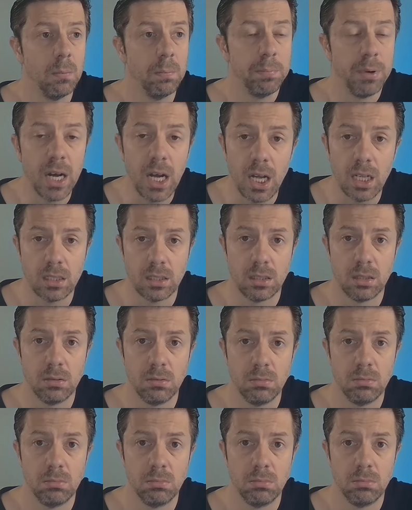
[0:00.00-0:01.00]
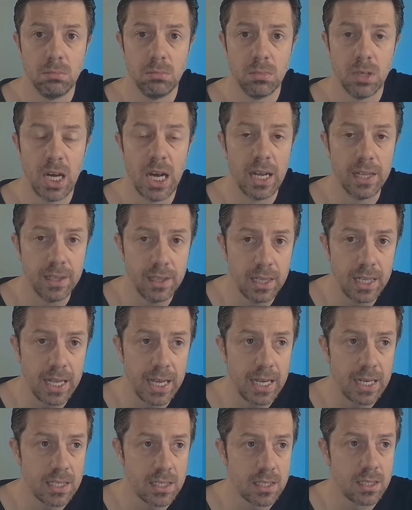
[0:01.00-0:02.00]
But
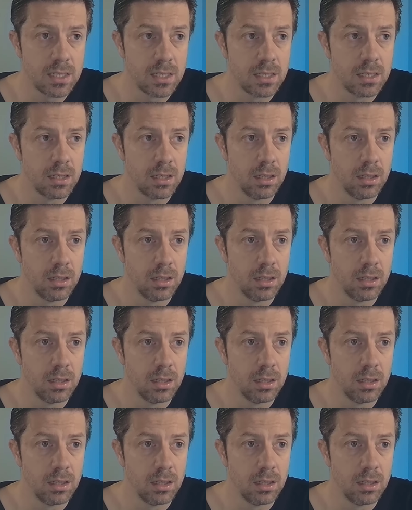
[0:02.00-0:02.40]
unless